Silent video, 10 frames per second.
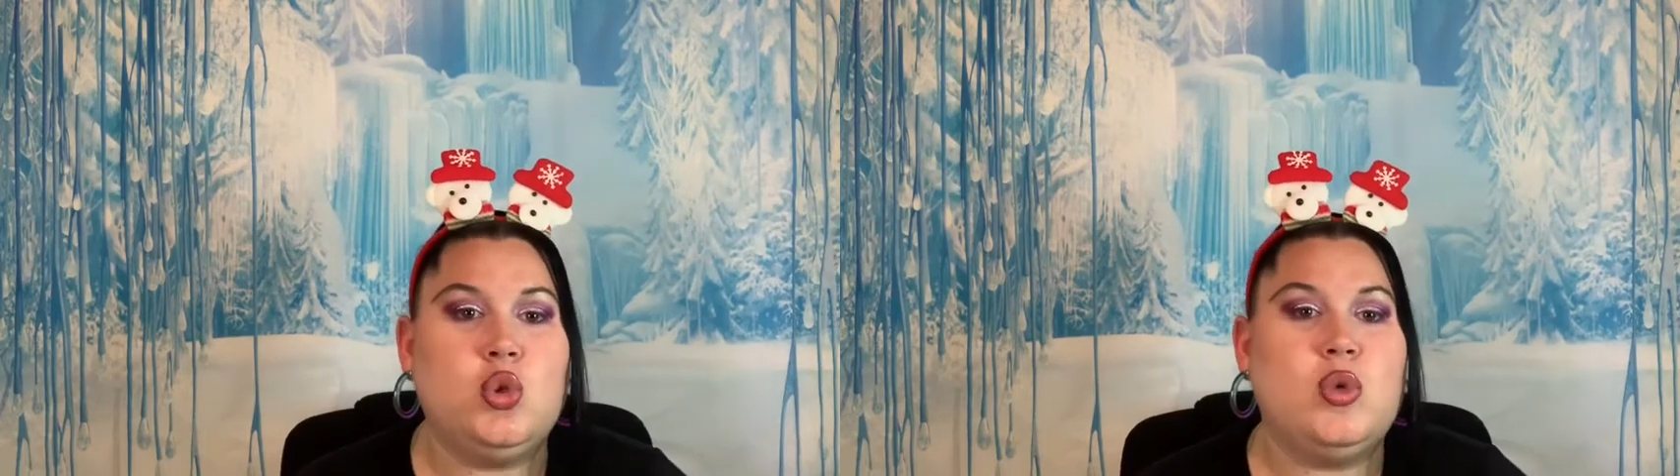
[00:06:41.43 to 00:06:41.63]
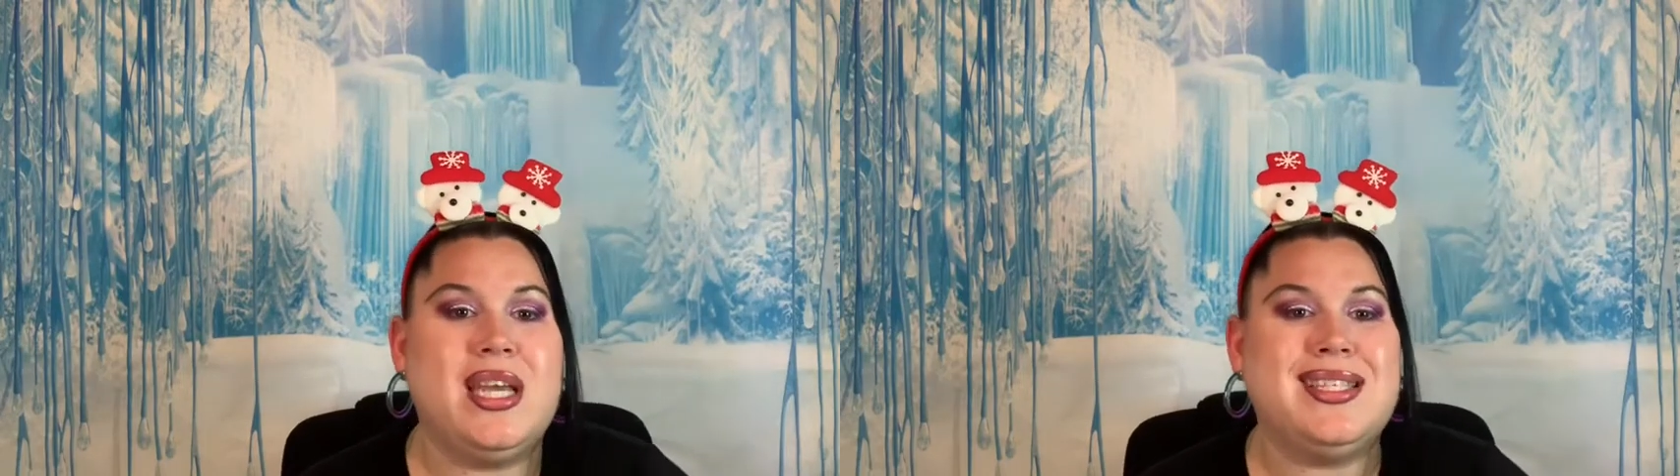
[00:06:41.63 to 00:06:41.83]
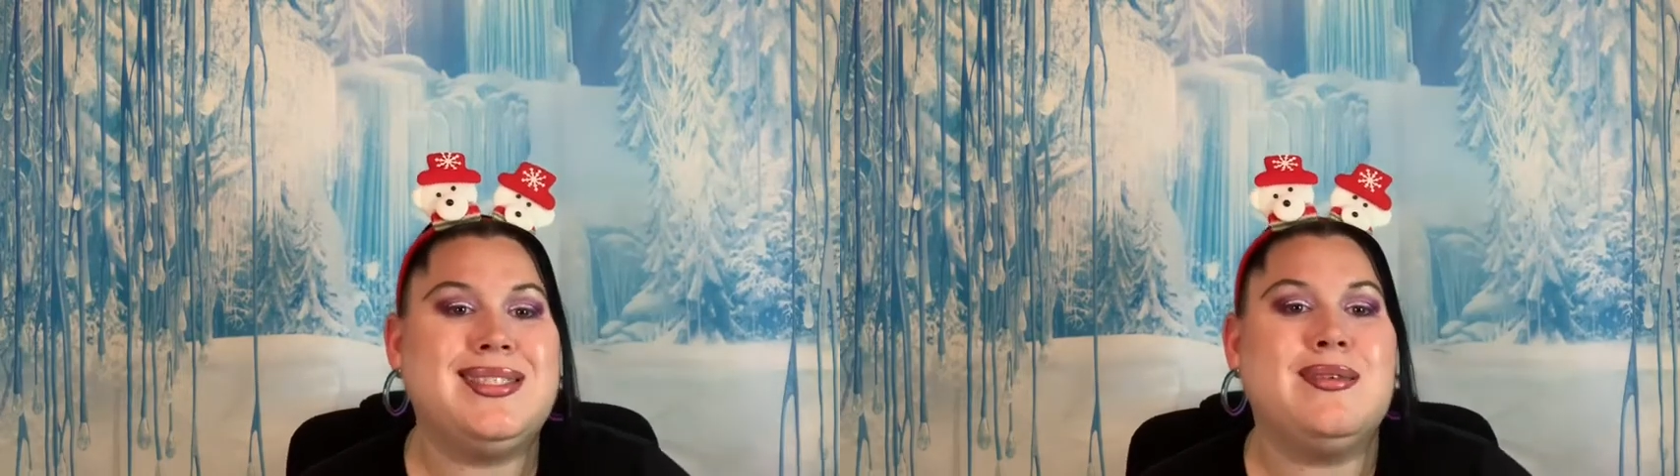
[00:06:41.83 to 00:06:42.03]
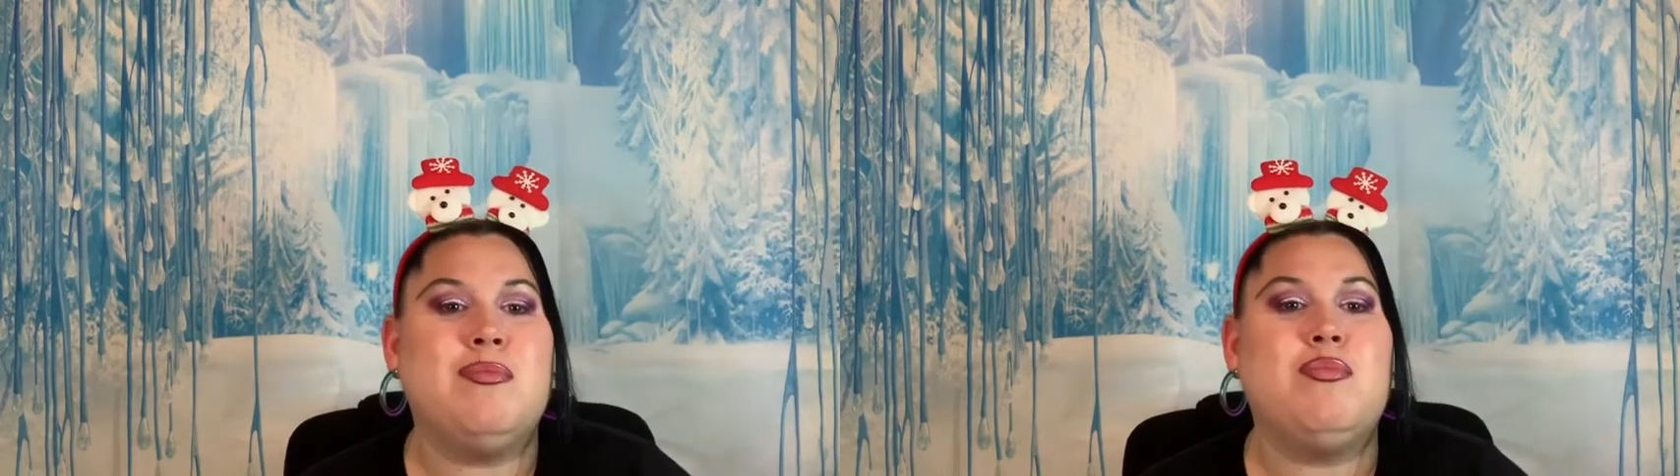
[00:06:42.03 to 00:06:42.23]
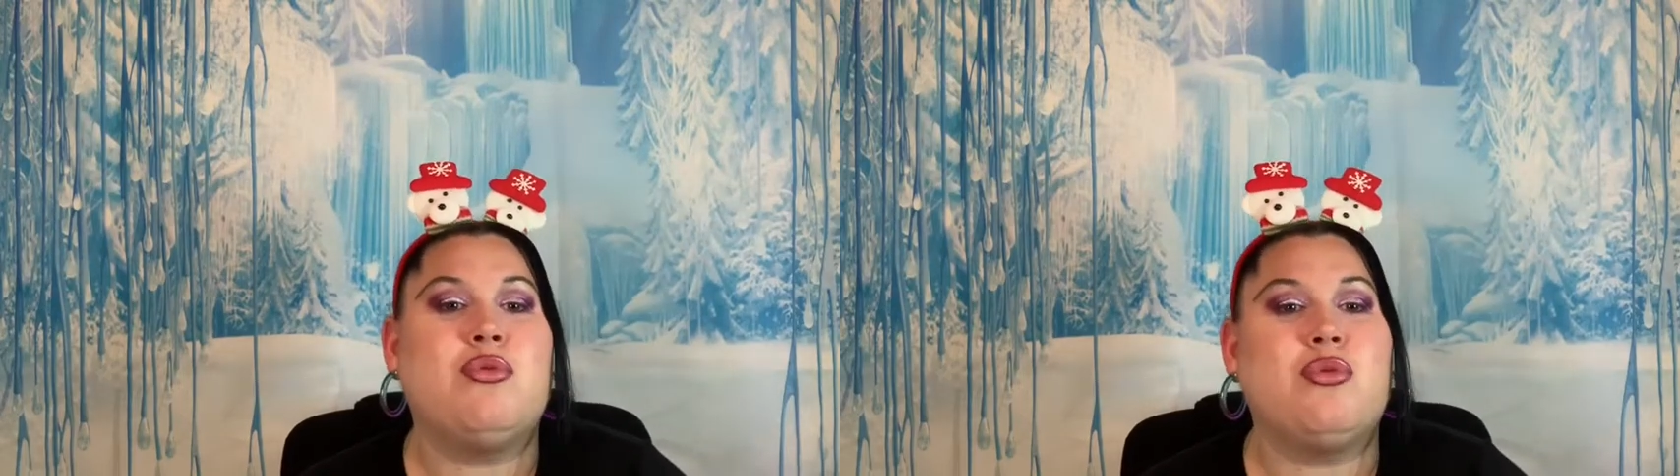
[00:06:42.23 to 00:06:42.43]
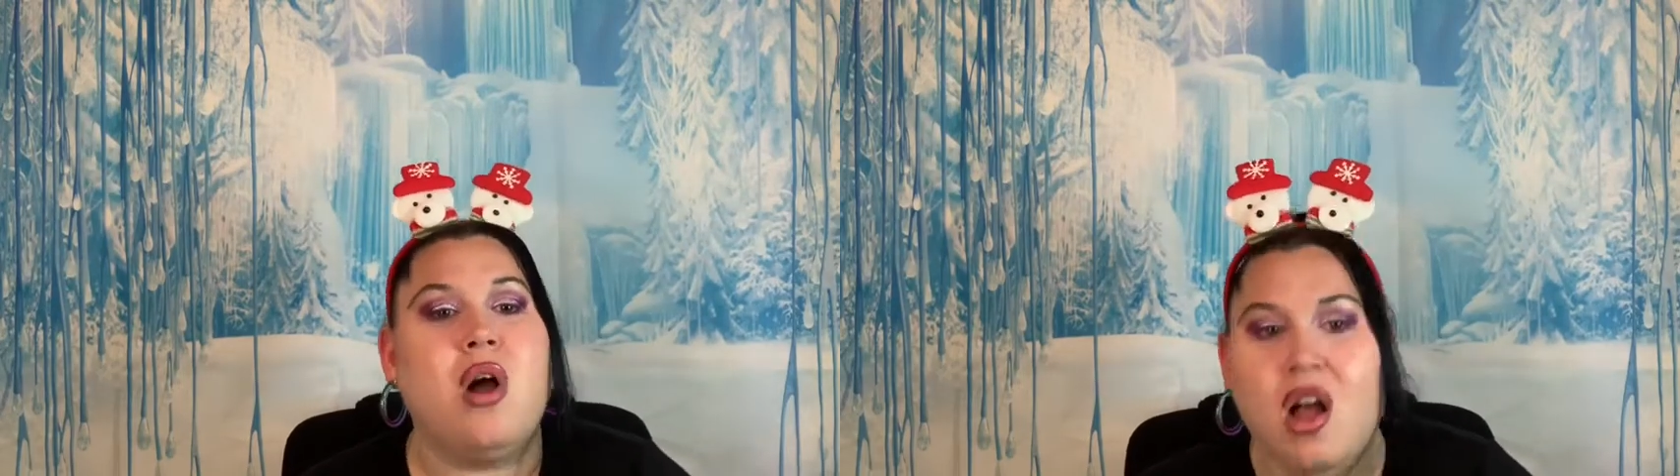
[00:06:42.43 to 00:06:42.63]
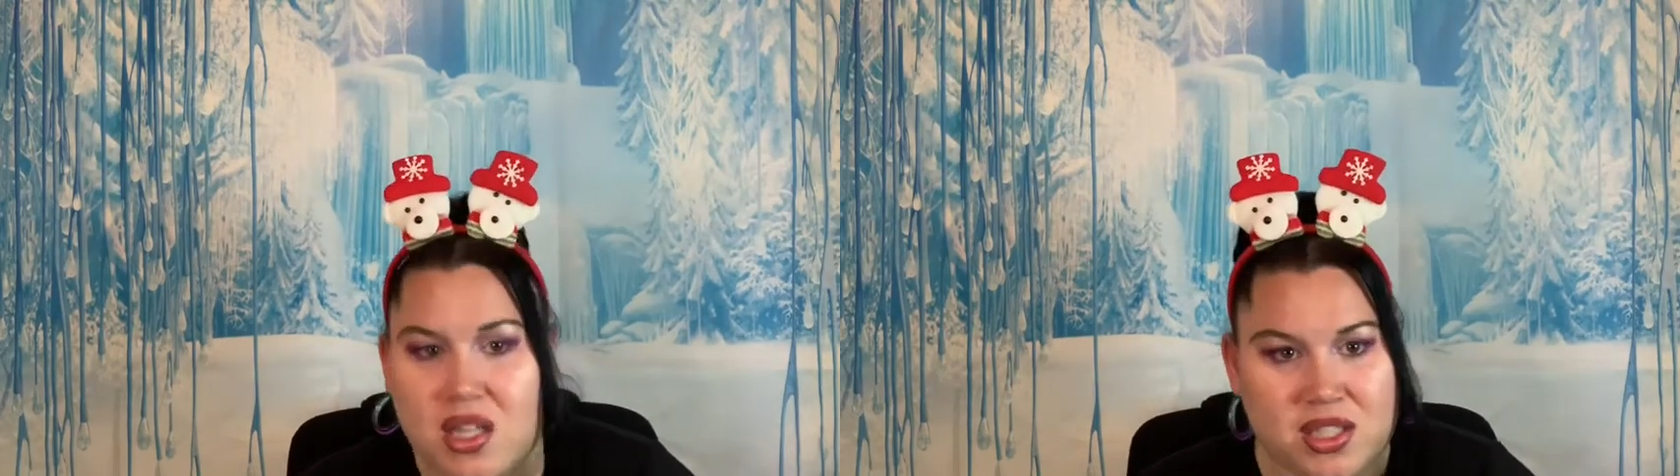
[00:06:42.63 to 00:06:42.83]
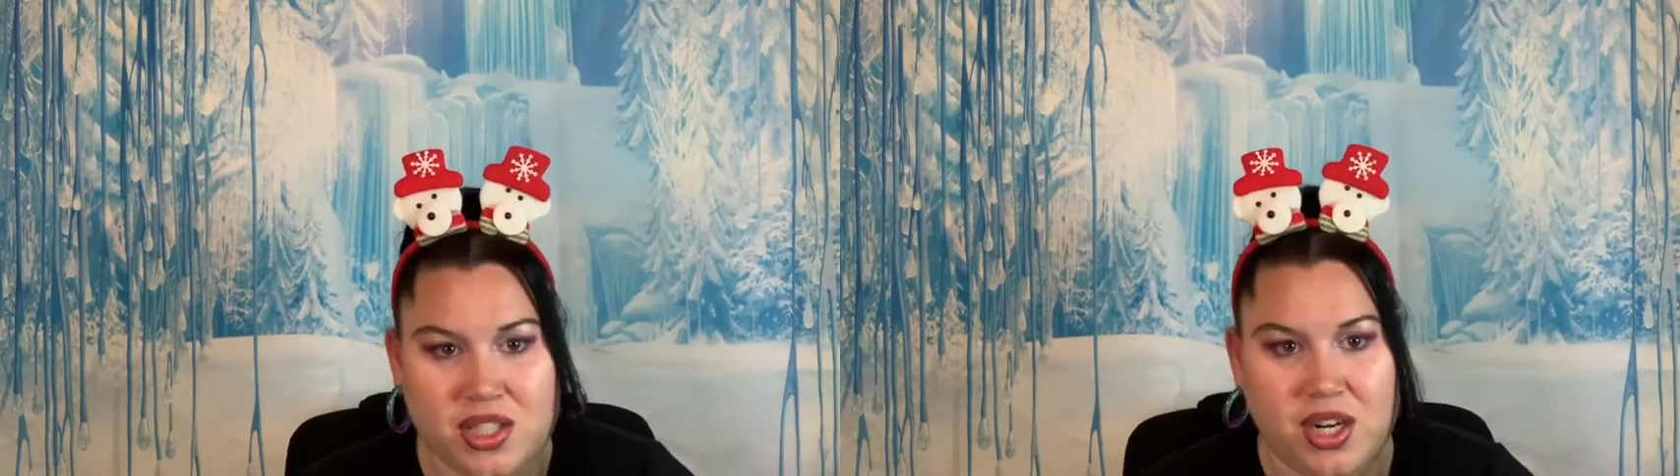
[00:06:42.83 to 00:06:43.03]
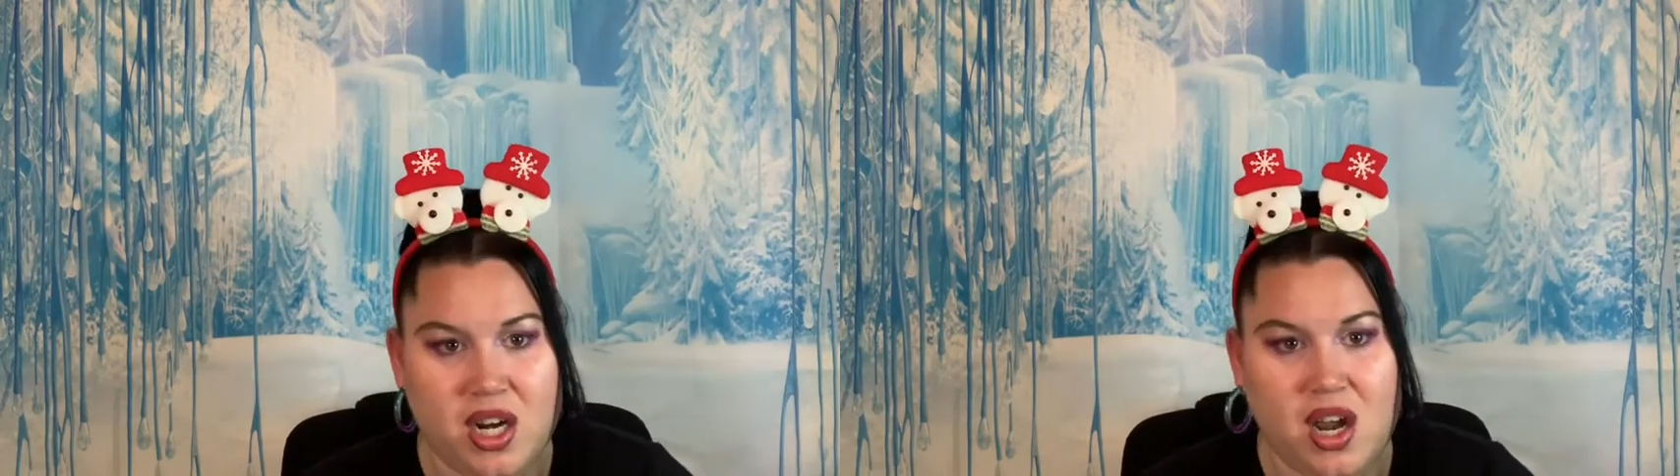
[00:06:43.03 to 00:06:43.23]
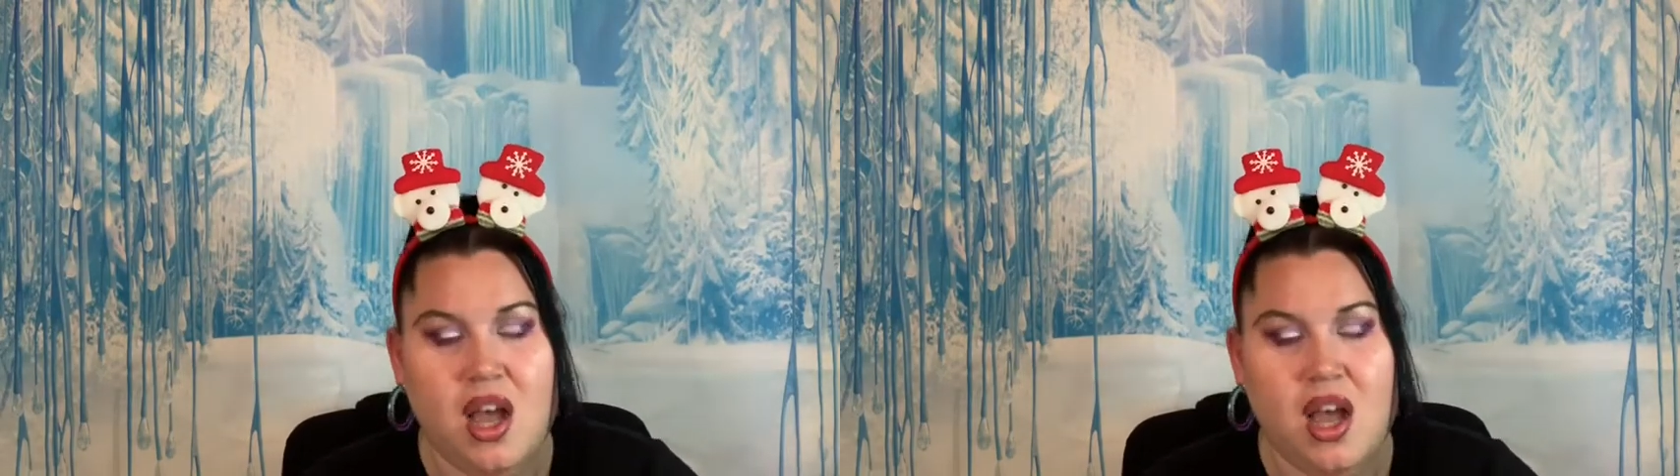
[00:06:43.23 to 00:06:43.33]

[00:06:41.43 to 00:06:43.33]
get some bronzer.